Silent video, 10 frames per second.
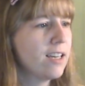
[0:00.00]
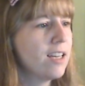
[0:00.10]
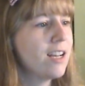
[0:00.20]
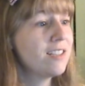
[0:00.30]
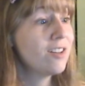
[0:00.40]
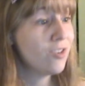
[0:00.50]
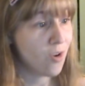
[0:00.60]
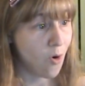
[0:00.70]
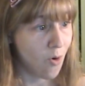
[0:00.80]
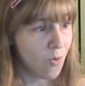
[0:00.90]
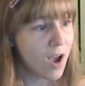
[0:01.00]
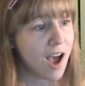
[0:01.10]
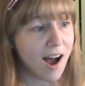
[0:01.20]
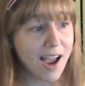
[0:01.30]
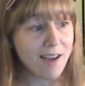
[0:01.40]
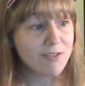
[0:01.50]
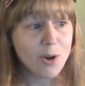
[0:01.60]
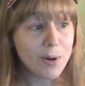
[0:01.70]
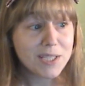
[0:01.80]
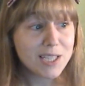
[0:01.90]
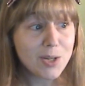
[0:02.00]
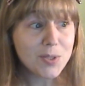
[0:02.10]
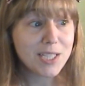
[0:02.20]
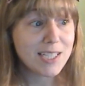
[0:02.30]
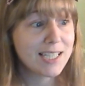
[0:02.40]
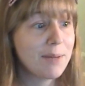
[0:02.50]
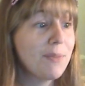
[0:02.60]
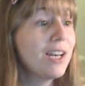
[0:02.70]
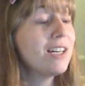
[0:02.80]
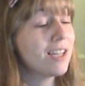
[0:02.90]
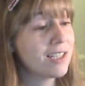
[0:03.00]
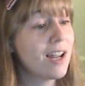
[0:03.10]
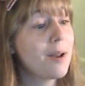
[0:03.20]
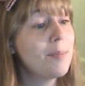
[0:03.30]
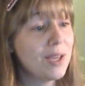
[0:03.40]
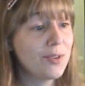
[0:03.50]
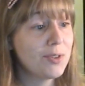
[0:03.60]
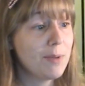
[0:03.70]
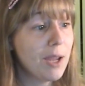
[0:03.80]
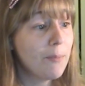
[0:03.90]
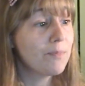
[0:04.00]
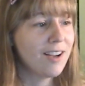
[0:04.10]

And I said, no, I have no excuses except that it does not appeal to me.